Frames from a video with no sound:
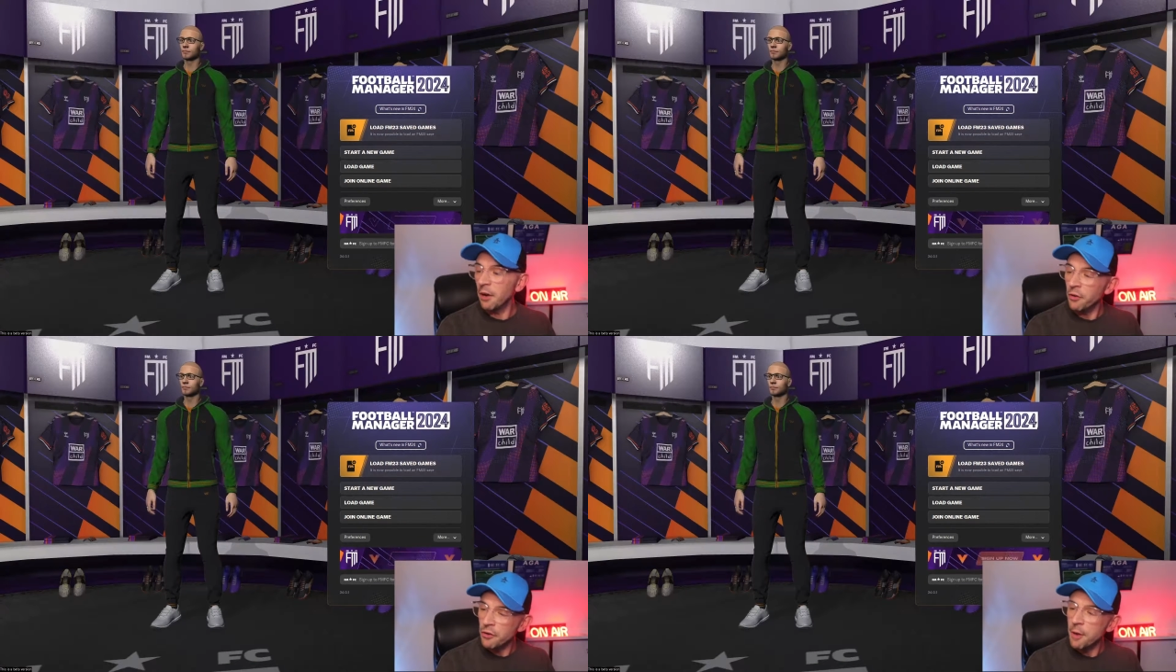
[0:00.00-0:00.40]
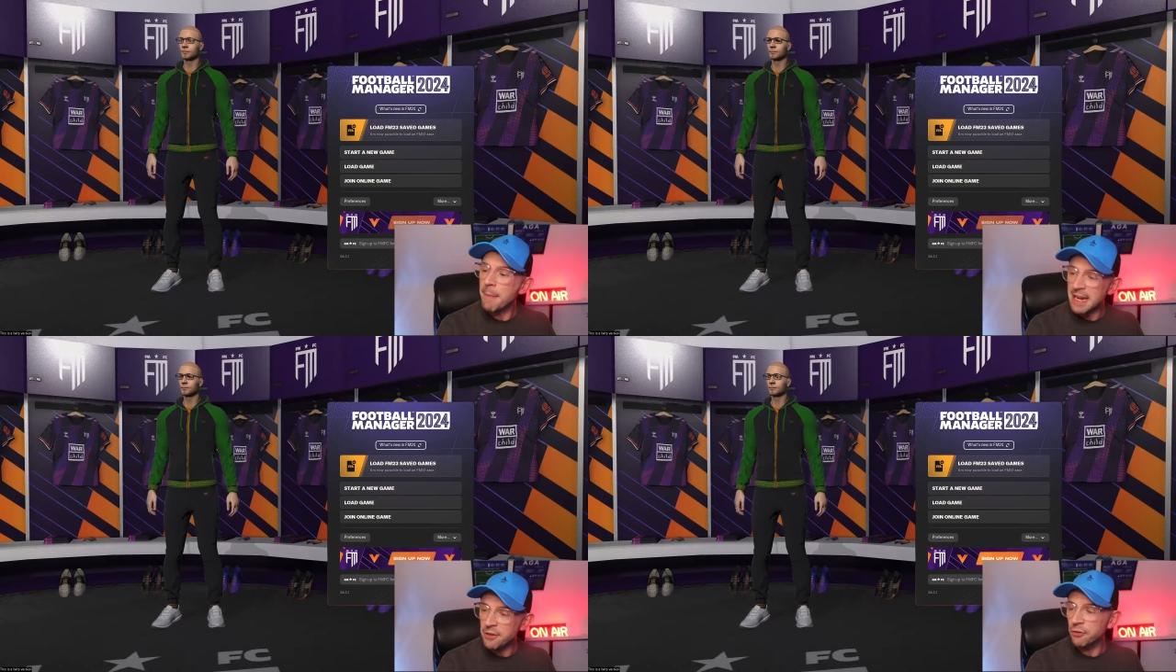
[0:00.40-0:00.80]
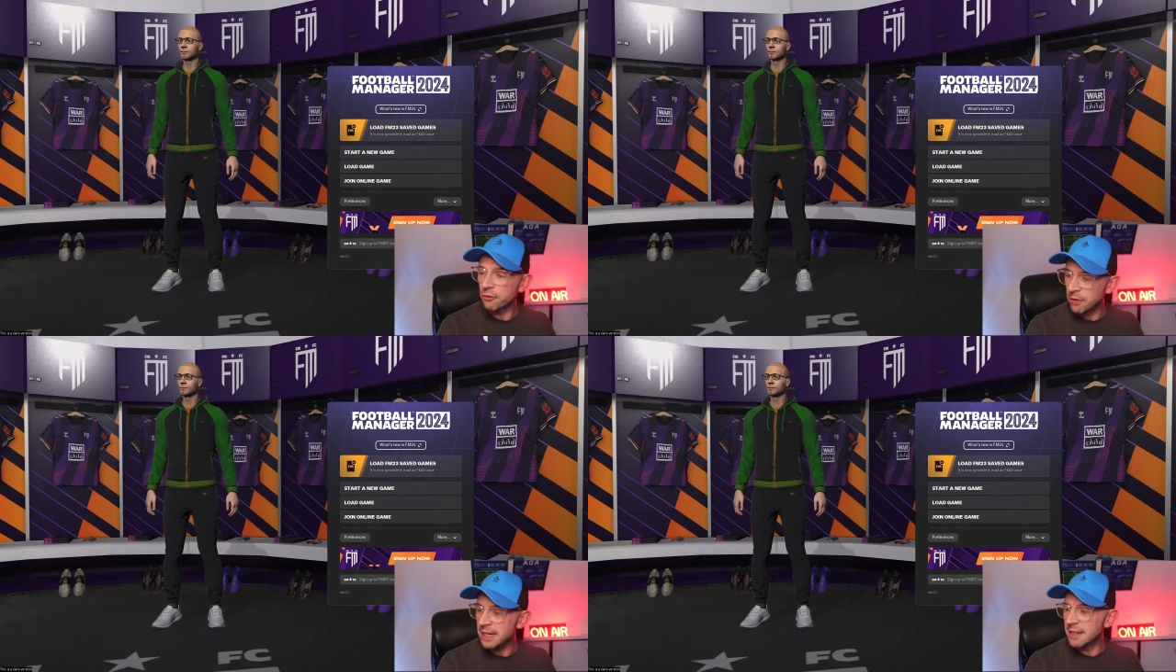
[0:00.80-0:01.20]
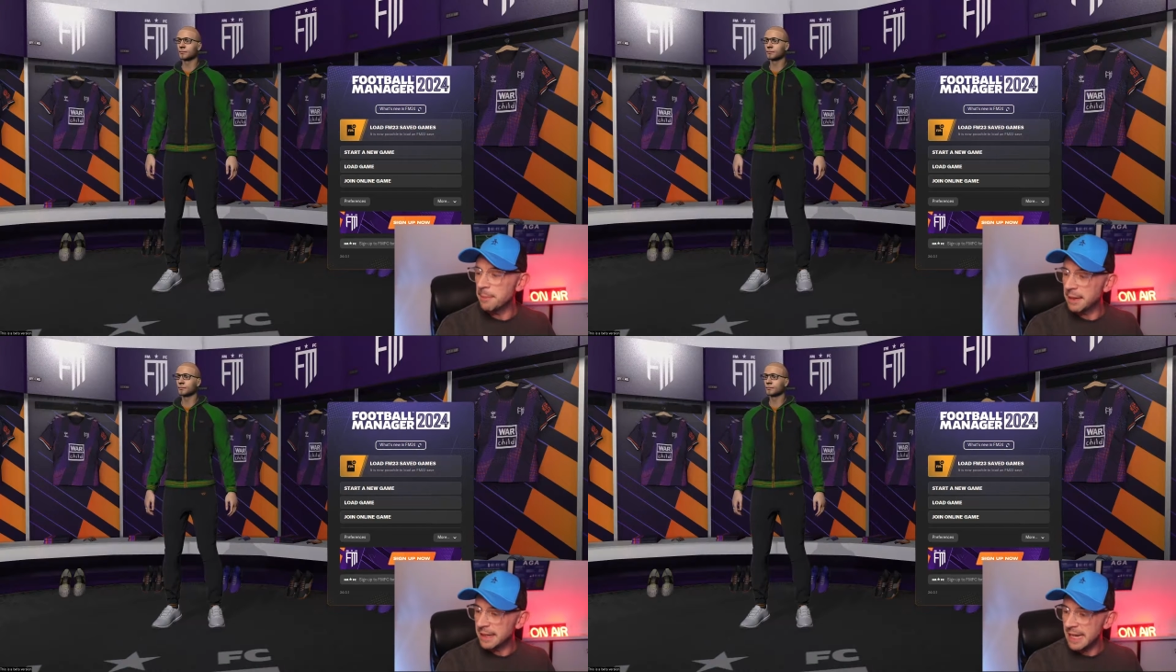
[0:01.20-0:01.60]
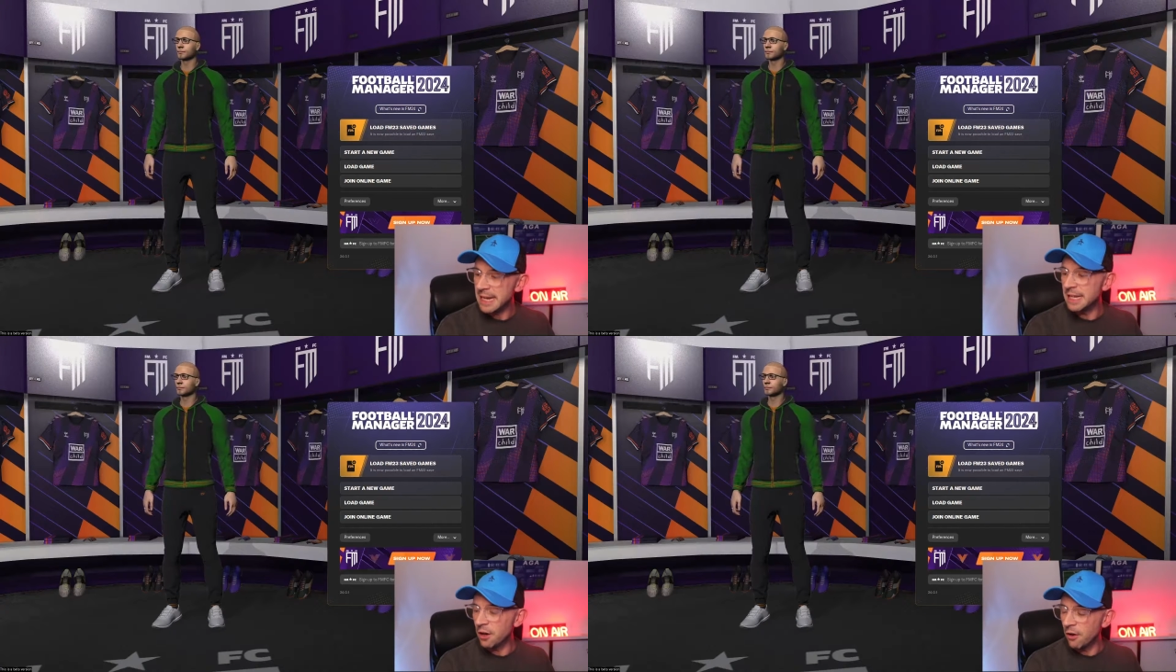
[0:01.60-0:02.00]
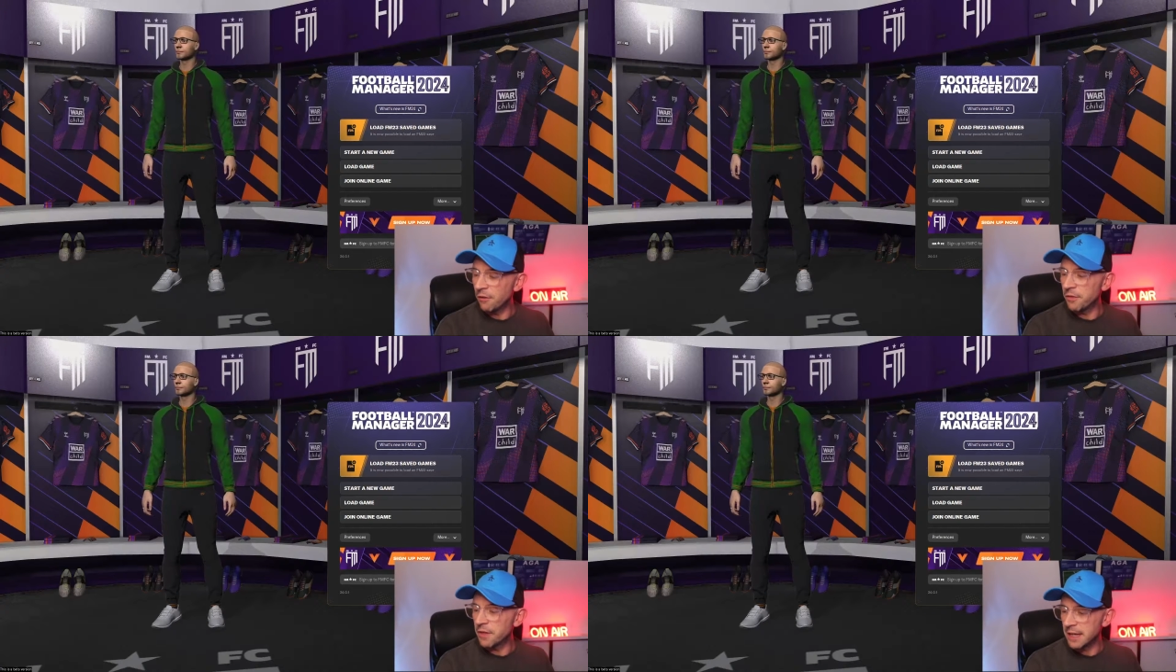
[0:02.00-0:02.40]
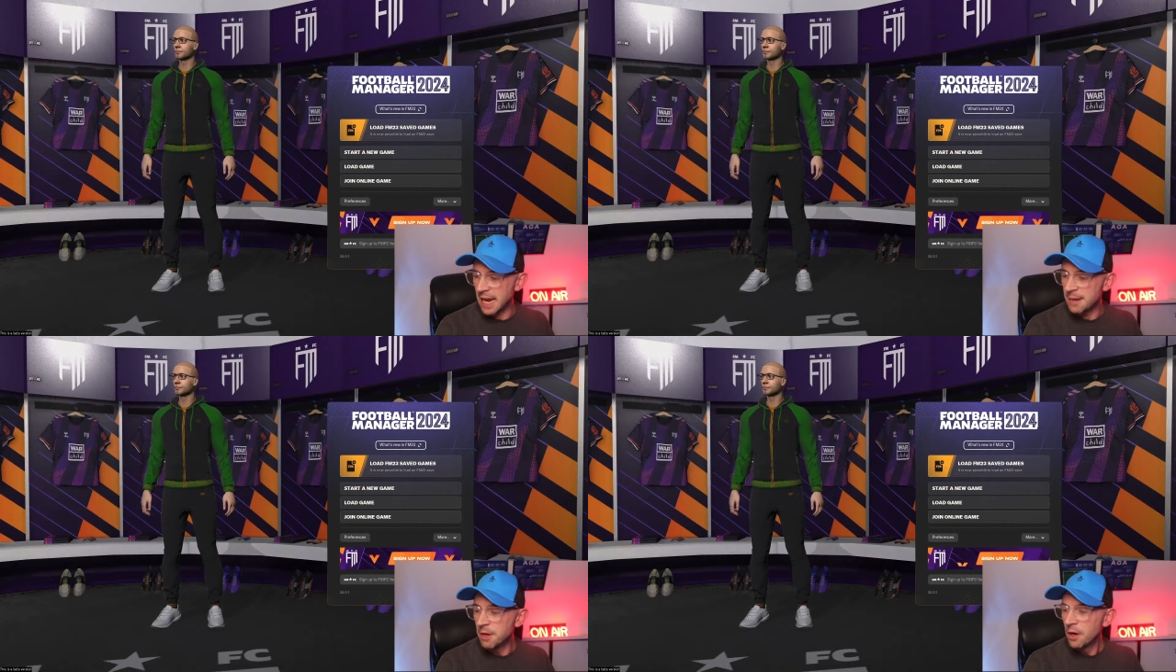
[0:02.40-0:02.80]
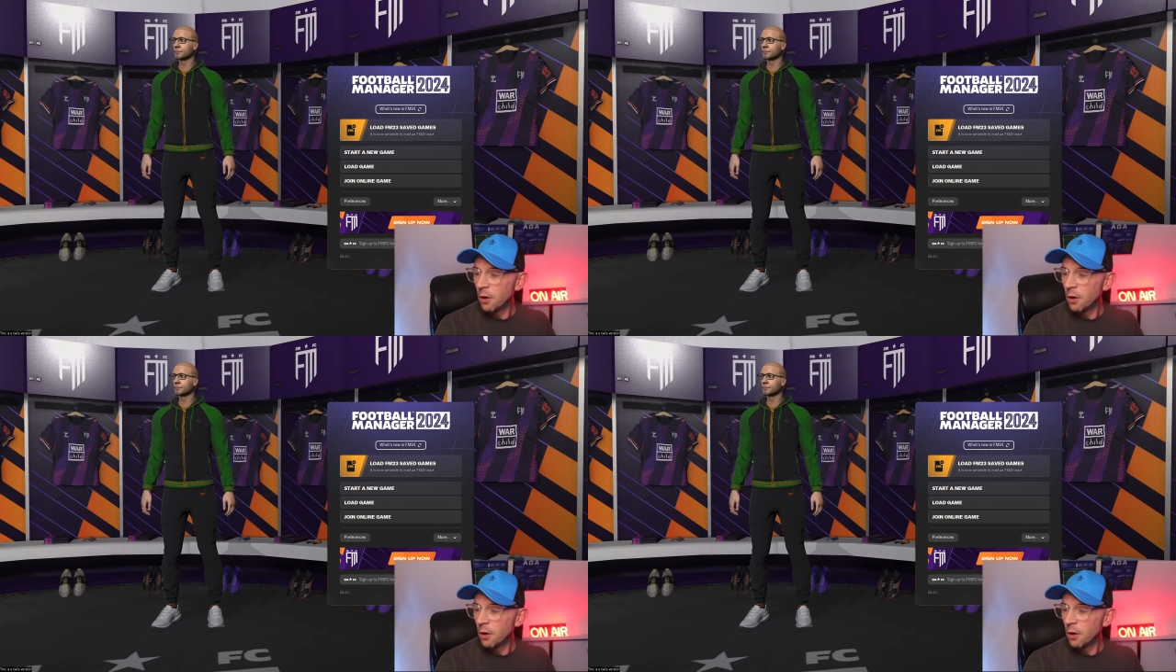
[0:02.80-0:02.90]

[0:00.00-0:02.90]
On the menu screen at the beginning of the game,